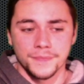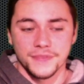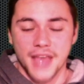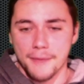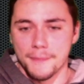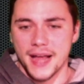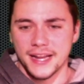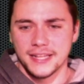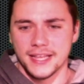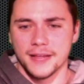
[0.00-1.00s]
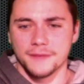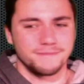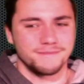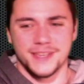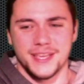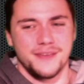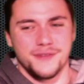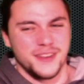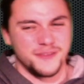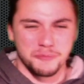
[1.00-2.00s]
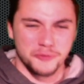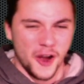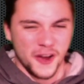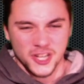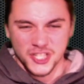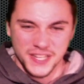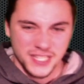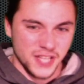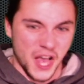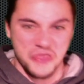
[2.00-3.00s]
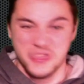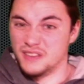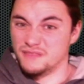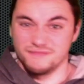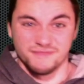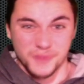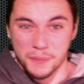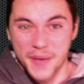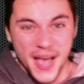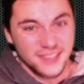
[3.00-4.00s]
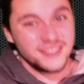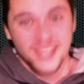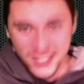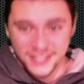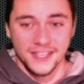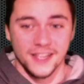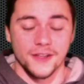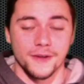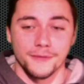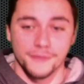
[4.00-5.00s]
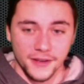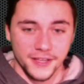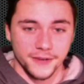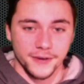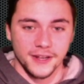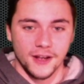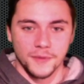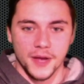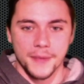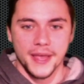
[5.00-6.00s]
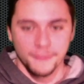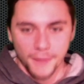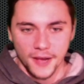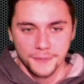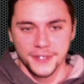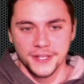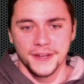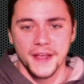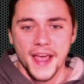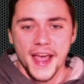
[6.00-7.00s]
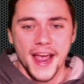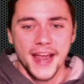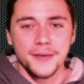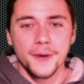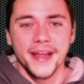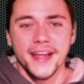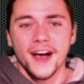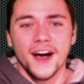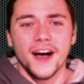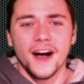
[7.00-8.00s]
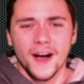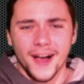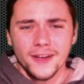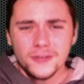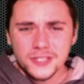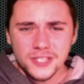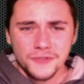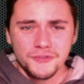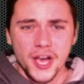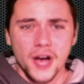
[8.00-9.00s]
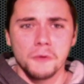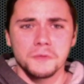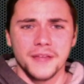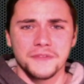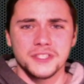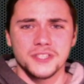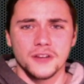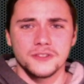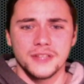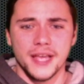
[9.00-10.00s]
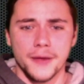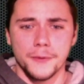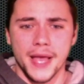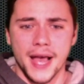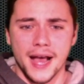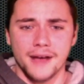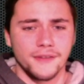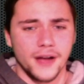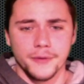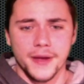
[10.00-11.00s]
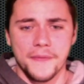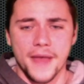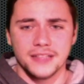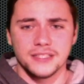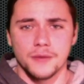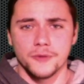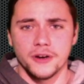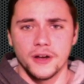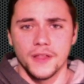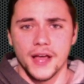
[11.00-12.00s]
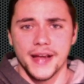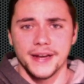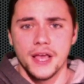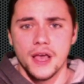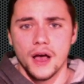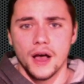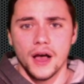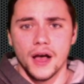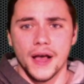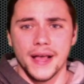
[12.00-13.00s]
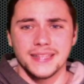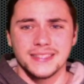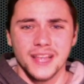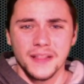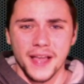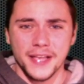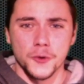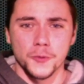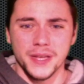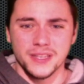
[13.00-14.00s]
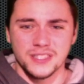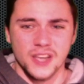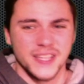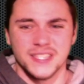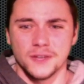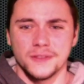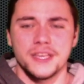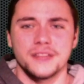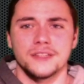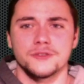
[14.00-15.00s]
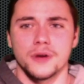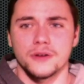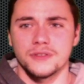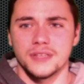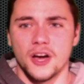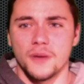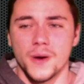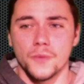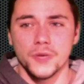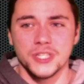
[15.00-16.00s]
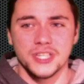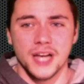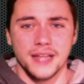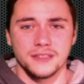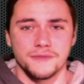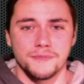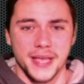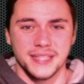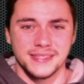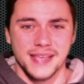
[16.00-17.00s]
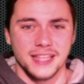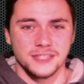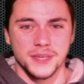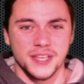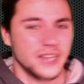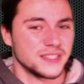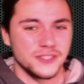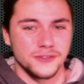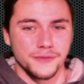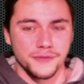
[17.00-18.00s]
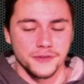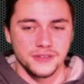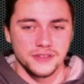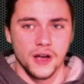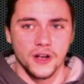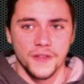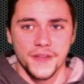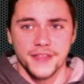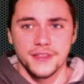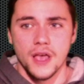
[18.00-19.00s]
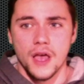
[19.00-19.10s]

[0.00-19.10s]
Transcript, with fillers: Death Magnetic. Even if the production is not the best, it's still a fucking great album, in my opinion. Anyway, uh, I also know that the song today we have, I read that somewhere online, uh, it's not like a real song, it's only an intro to the album, which kind of makes sense because it's the first song on it.